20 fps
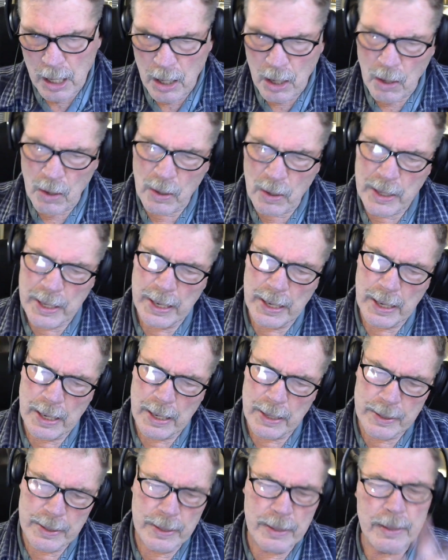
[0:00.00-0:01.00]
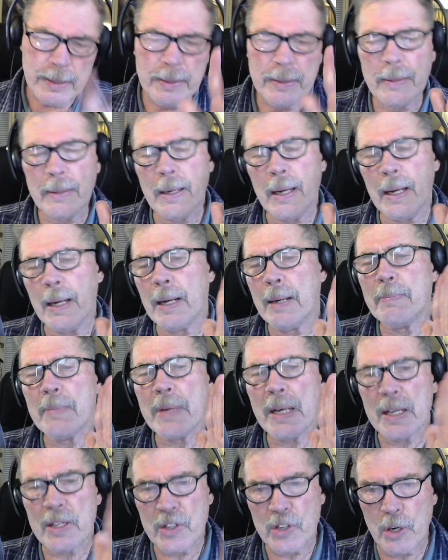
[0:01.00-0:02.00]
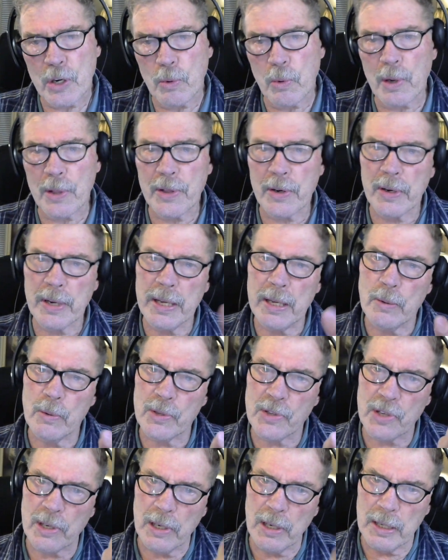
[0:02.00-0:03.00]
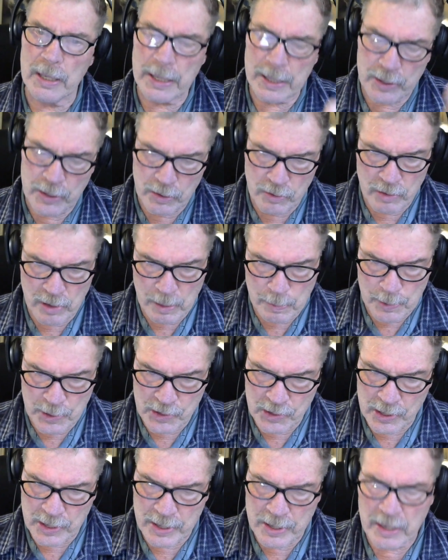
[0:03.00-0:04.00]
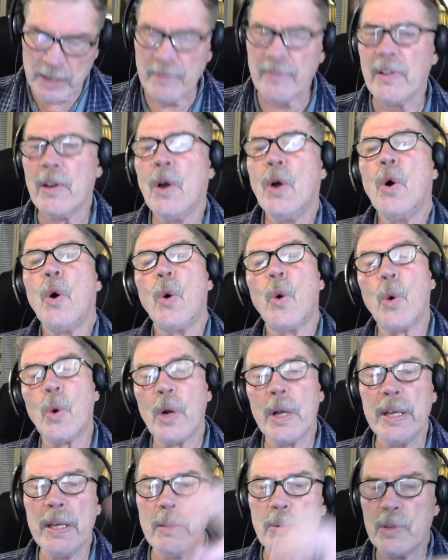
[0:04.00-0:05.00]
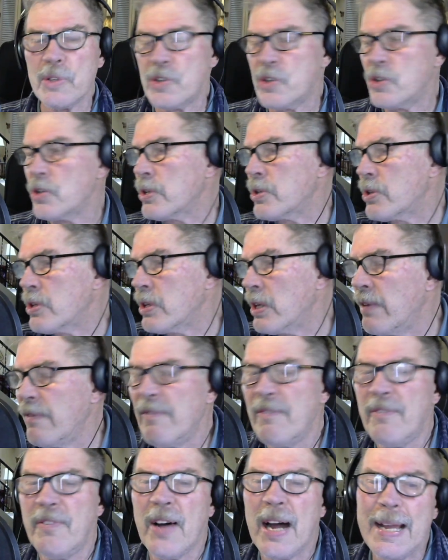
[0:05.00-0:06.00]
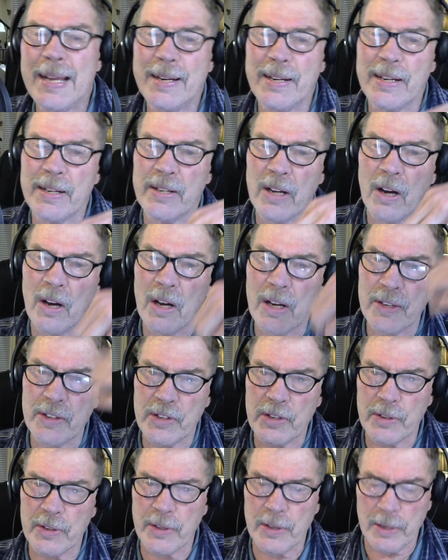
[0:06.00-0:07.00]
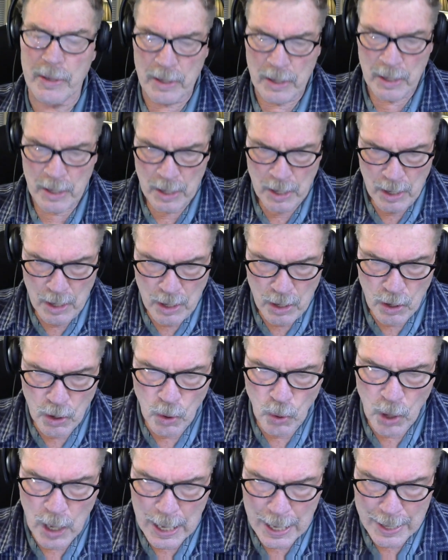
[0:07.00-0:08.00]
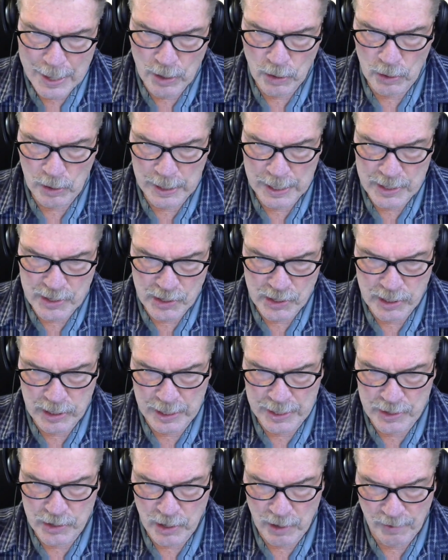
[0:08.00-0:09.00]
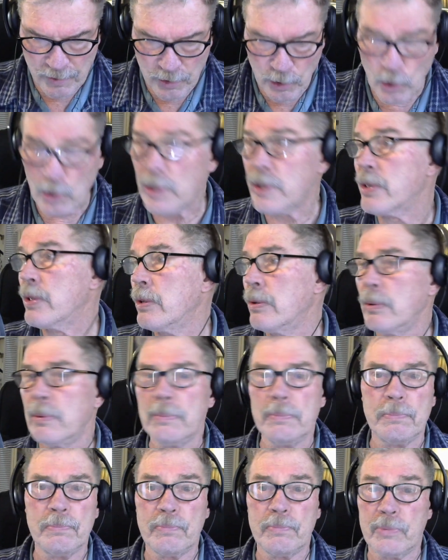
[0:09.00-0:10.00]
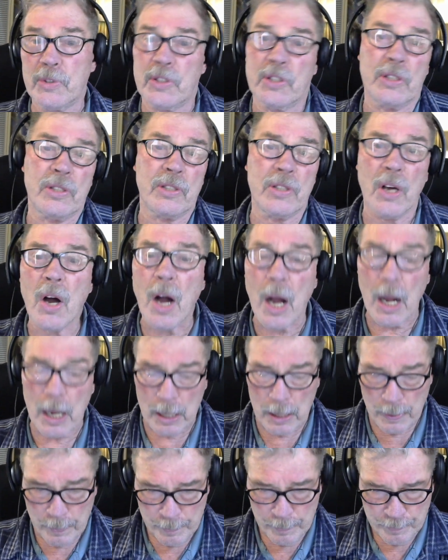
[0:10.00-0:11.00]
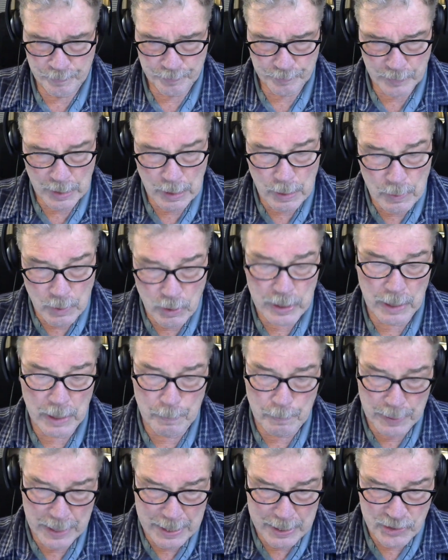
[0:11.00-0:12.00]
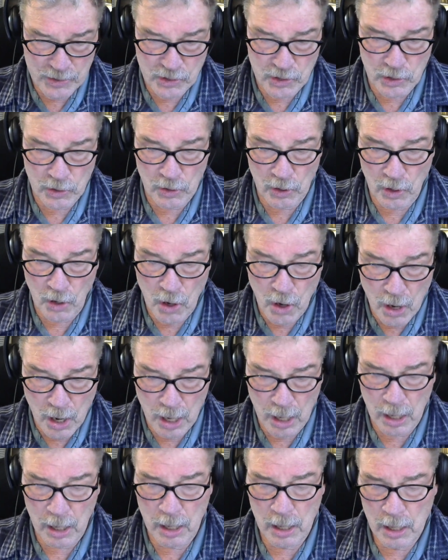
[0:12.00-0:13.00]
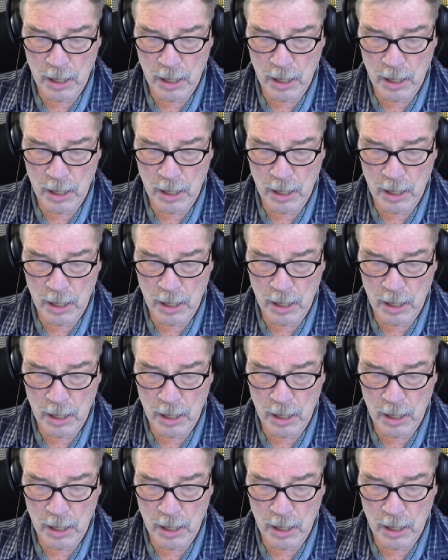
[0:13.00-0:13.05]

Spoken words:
Okay, and I'm not sure whether he was an elected representative or he was just invited onto the Ohio legislature floor to talk. Okay, Pastor Long,